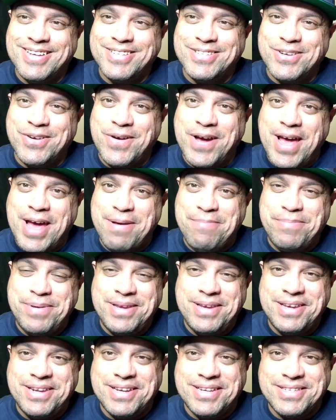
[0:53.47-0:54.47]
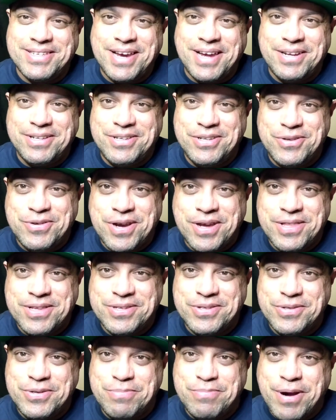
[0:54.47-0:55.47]
So happy and excited to try
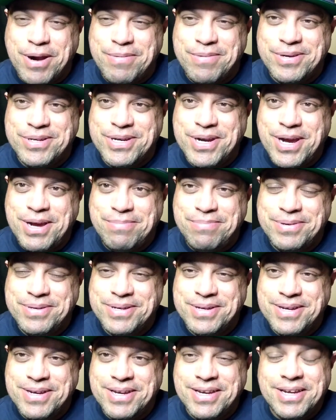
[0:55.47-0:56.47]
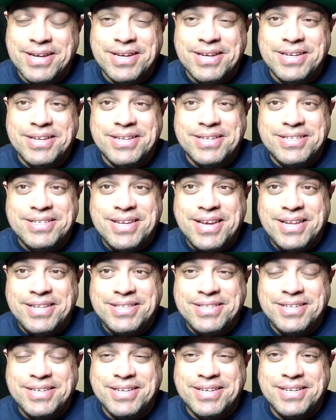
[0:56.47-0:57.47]
this new barbershop
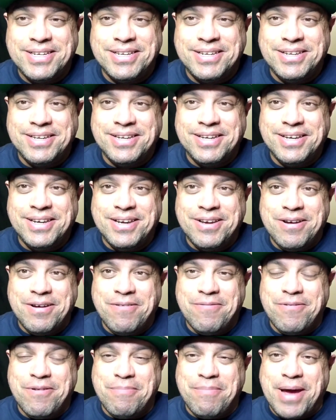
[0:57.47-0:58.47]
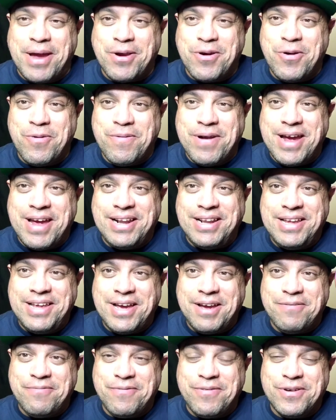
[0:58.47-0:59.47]
scent from Michael Riley
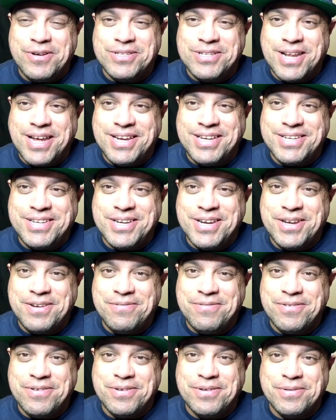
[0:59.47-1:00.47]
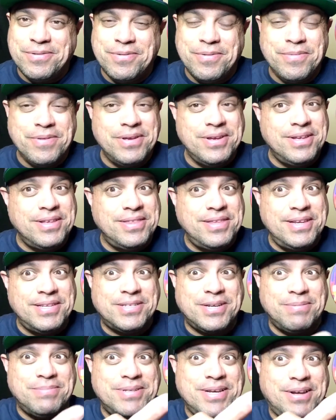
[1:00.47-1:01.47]
at First Line Shave. This
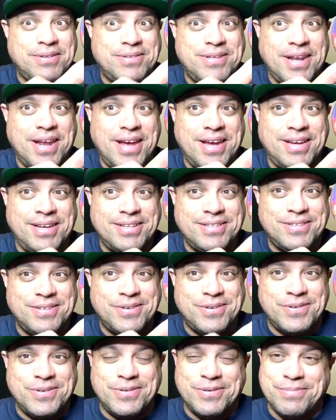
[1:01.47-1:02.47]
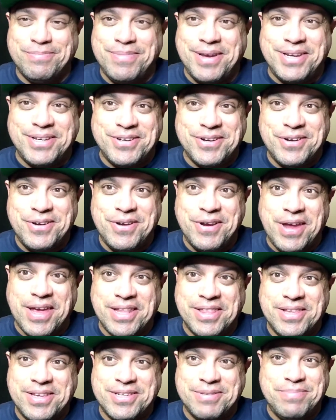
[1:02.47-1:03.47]
comes out tonight, so make sure you
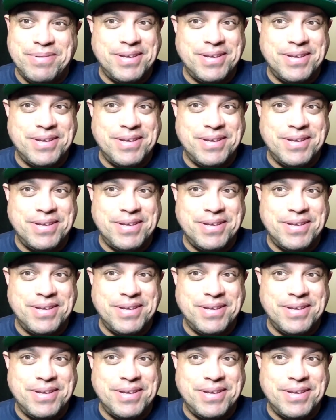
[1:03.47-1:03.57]
get this